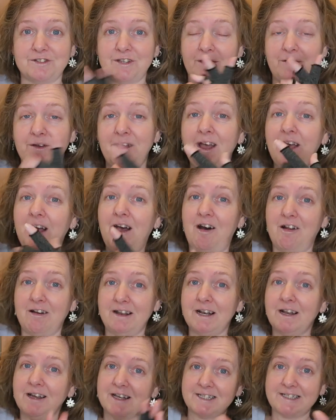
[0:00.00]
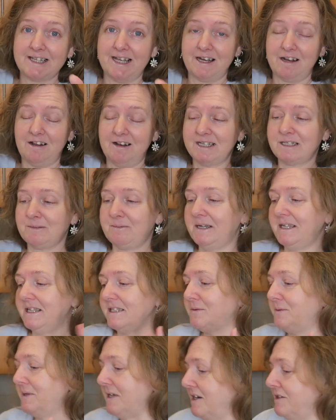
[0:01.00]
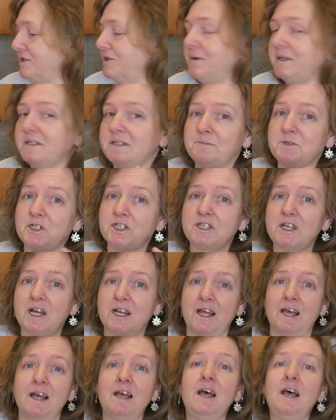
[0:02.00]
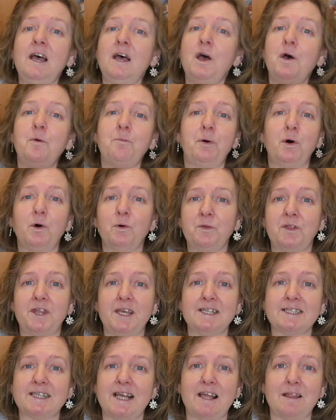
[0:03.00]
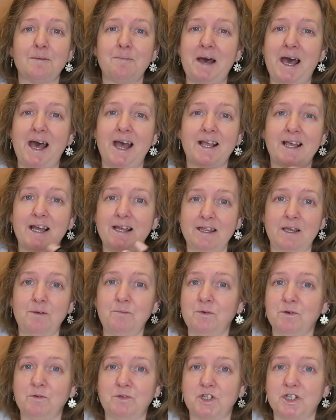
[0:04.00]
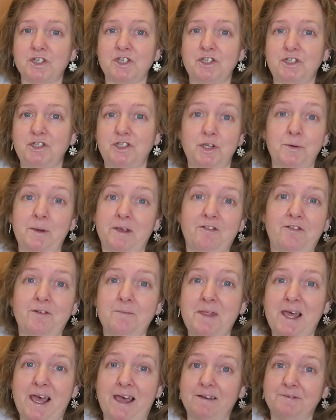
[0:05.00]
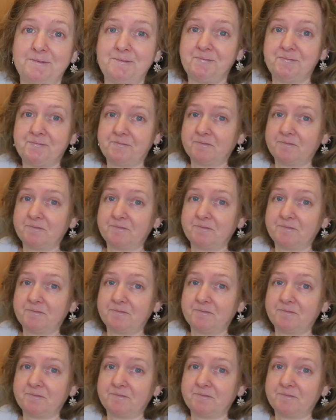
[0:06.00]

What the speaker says: So, I'll explain it as we go to it. So I'm just gonna pull things out the bag and then we'll just do it from there.